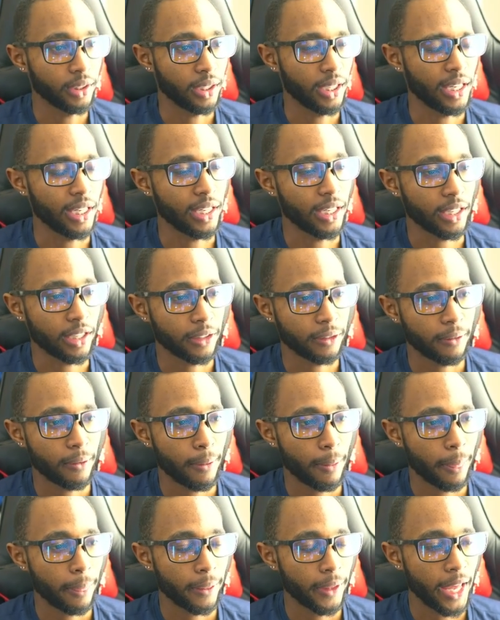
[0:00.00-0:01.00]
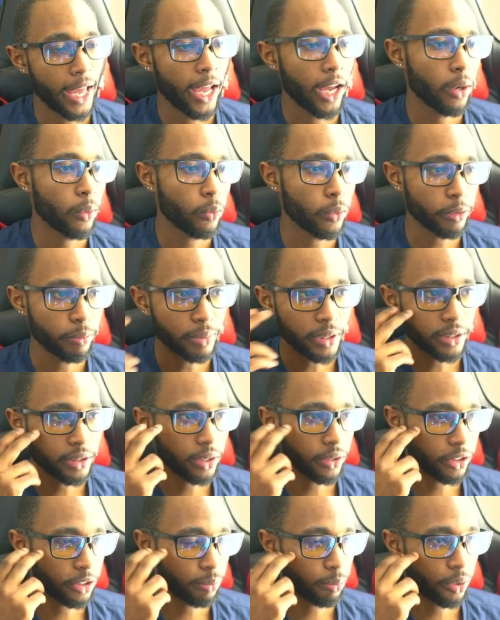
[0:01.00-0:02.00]
L would be so
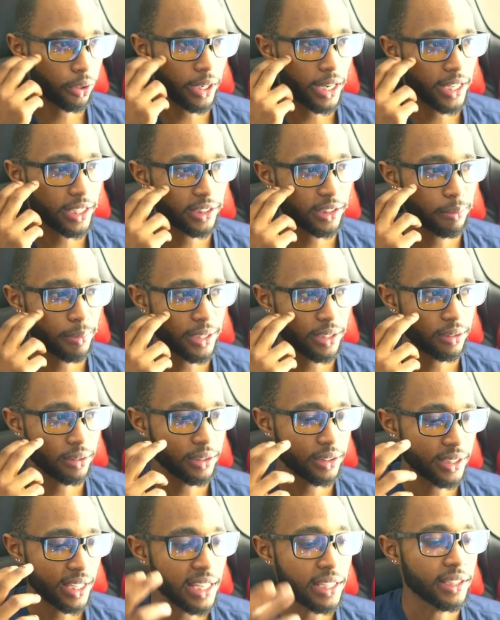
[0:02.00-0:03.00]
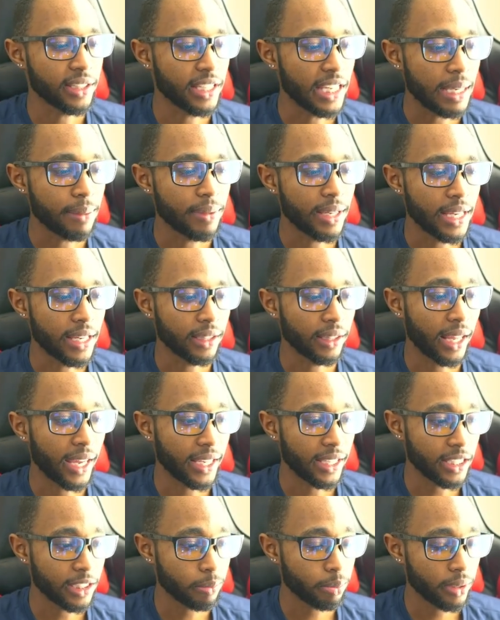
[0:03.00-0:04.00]
smart as to basically take the game that Light
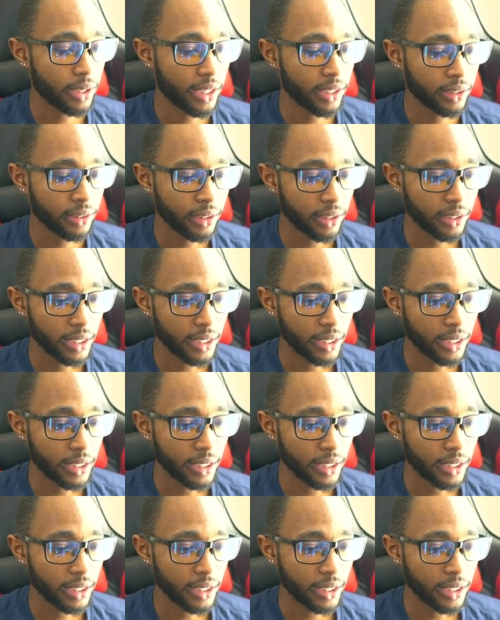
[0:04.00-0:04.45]
is playing